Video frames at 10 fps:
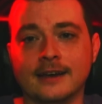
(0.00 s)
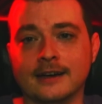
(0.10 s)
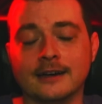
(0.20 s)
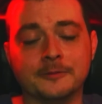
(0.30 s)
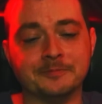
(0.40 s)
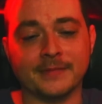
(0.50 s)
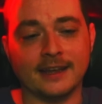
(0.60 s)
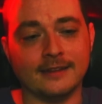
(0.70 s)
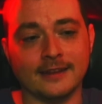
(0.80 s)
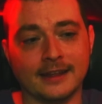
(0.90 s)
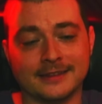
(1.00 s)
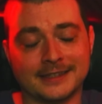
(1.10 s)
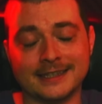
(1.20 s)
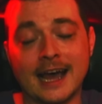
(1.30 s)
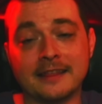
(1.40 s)
And
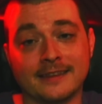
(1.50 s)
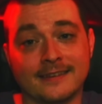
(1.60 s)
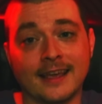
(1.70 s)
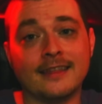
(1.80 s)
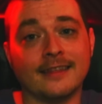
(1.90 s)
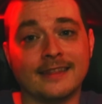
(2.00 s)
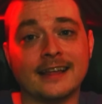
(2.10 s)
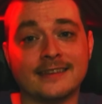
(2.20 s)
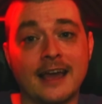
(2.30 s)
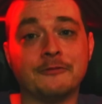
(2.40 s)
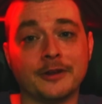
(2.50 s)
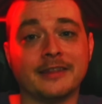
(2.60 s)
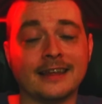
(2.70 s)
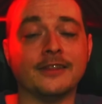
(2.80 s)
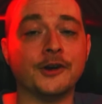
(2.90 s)
it's not to say that that's
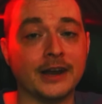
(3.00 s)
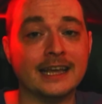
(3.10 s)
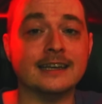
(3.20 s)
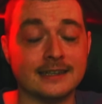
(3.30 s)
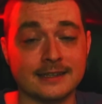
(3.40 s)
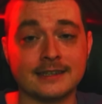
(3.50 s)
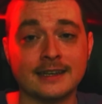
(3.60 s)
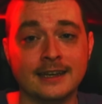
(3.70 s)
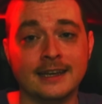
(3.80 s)
everything there is.